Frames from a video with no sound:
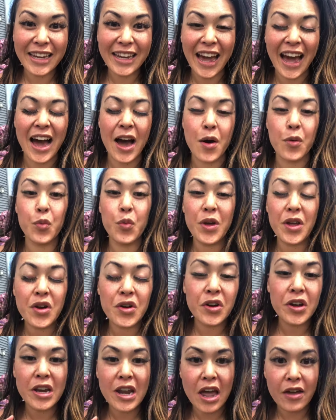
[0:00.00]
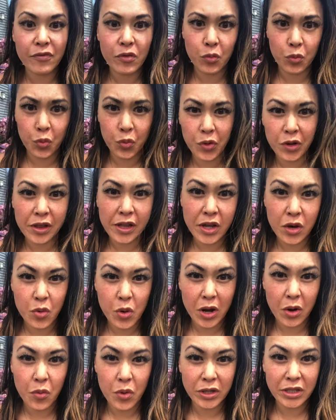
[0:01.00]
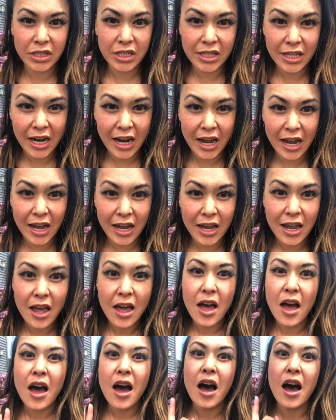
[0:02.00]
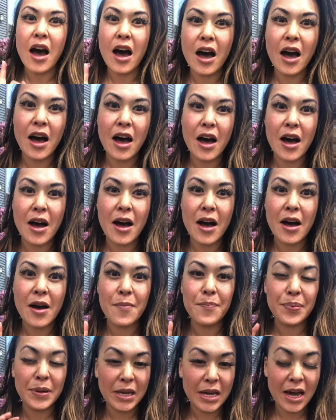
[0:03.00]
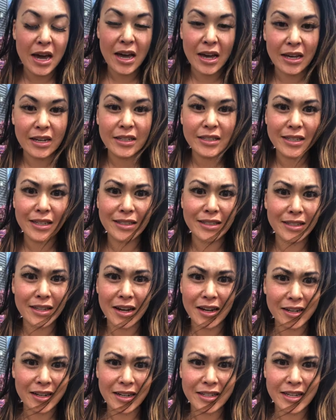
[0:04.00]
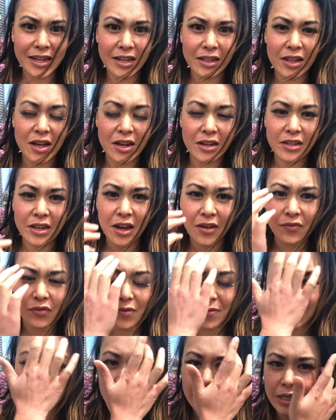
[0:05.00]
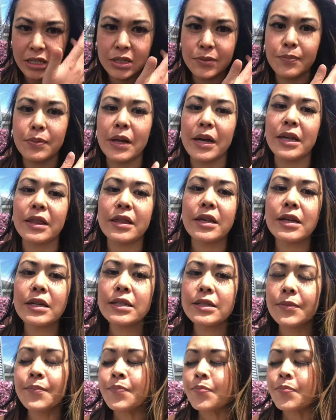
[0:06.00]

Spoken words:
Yeah, we are gonna have a really quick one today because it's not gonna take a lot of time for me to explain this.